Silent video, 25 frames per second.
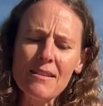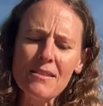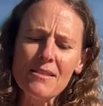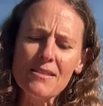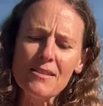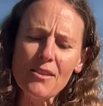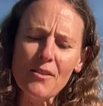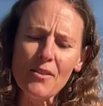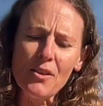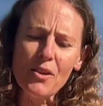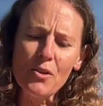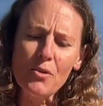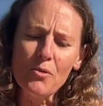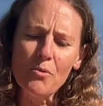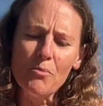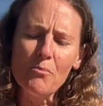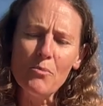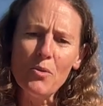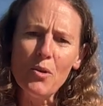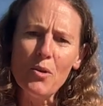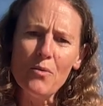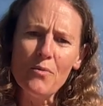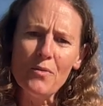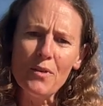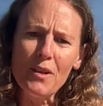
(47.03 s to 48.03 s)
so that you're
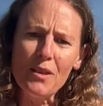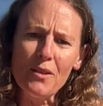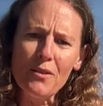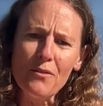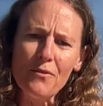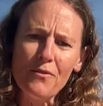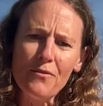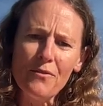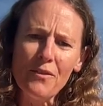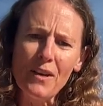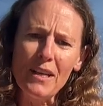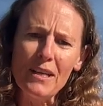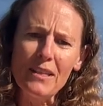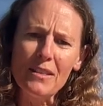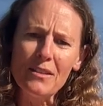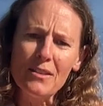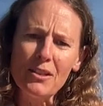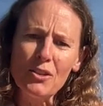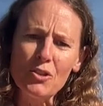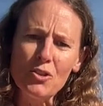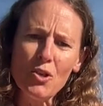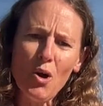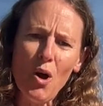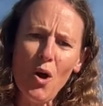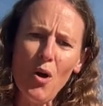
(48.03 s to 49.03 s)
moving the feet, the
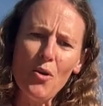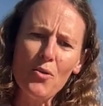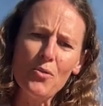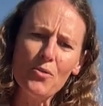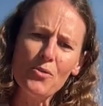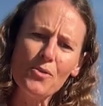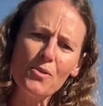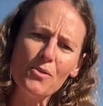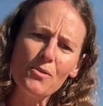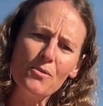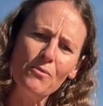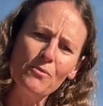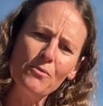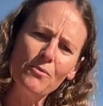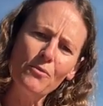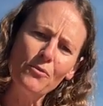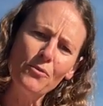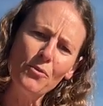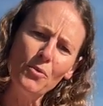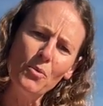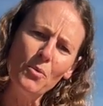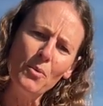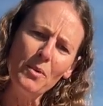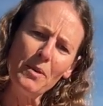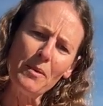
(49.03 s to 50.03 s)
toes,
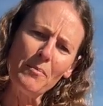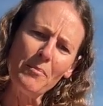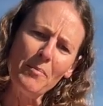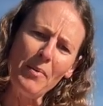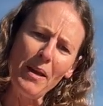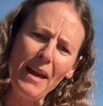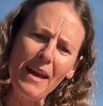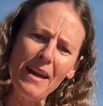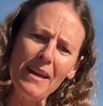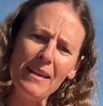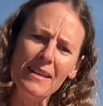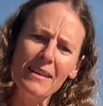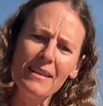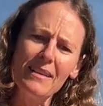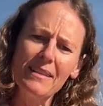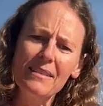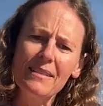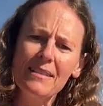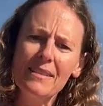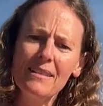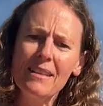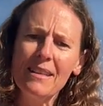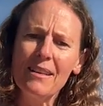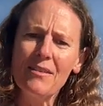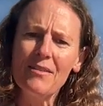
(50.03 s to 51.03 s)
forward and back,
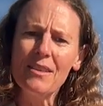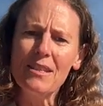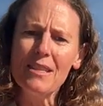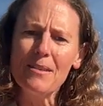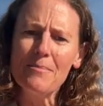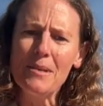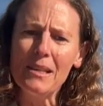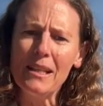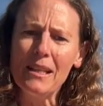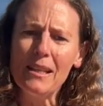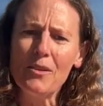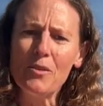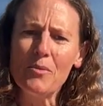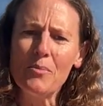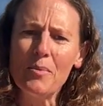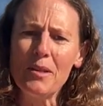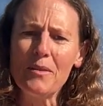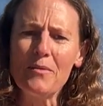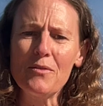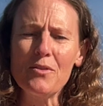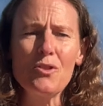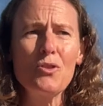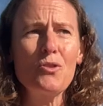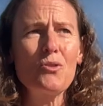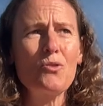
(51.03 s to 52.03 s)
giving them a little bit
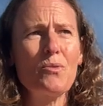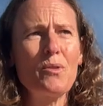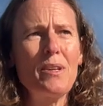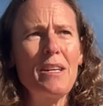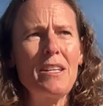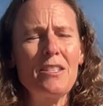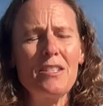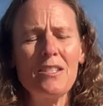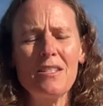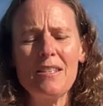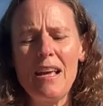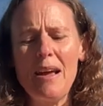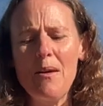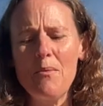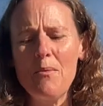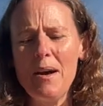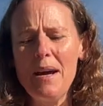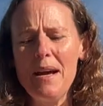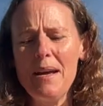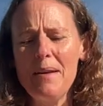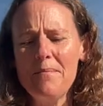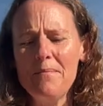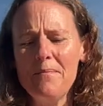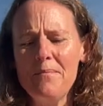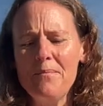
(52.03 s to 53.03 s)
of a stretch that
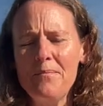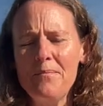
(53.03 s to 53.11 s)
way.